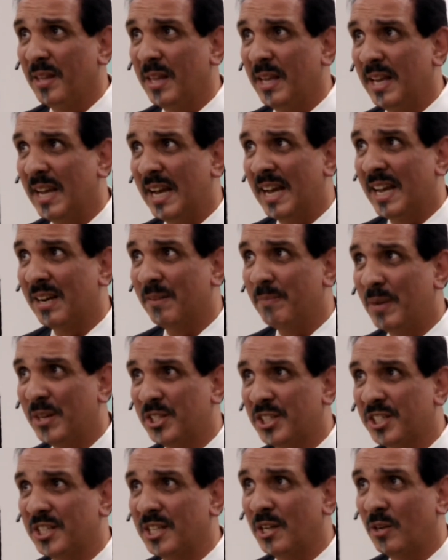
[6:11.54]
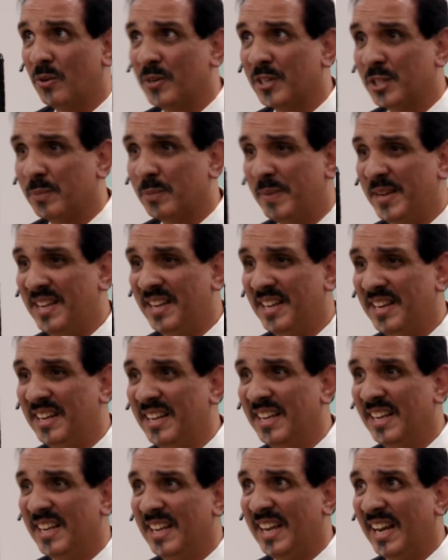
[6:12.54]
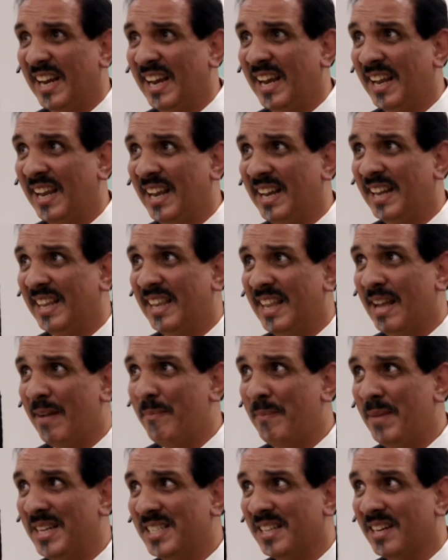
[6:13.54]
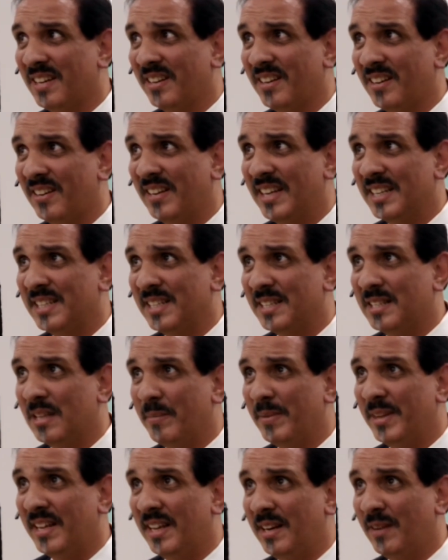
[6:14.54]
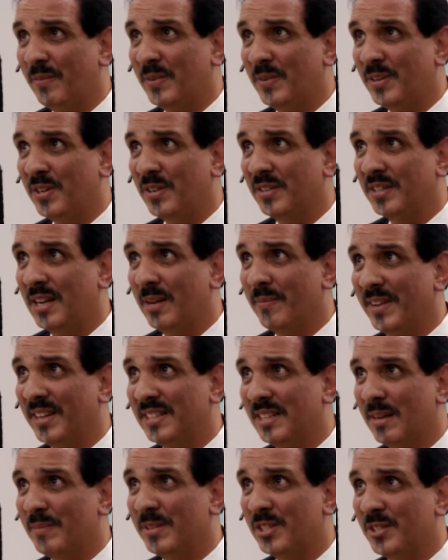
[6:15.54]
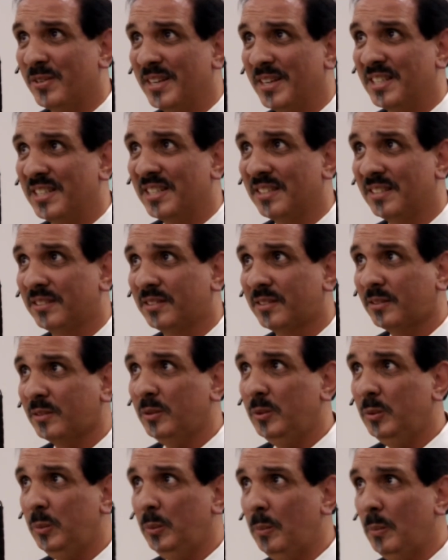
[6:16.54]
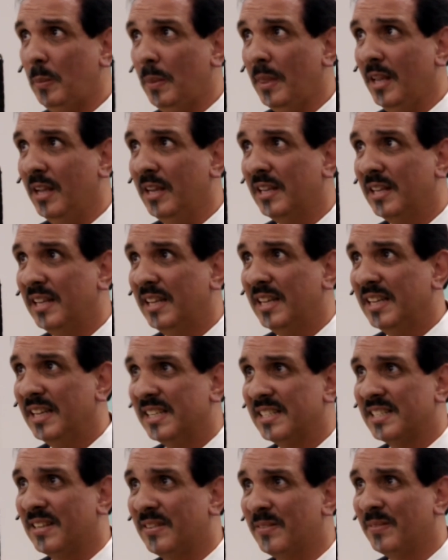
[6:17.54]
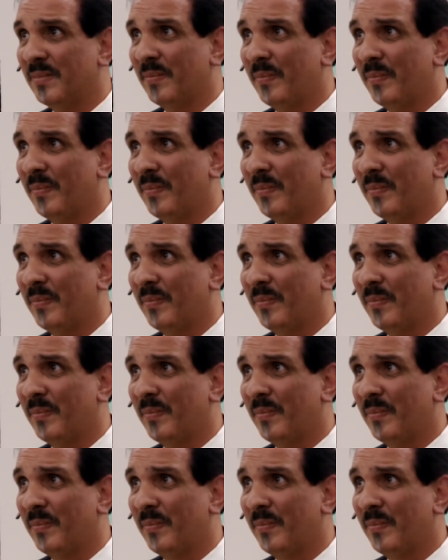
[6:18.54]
at a much slower speed. And that makes it a little less intimidating when you're giving a demonstration. So,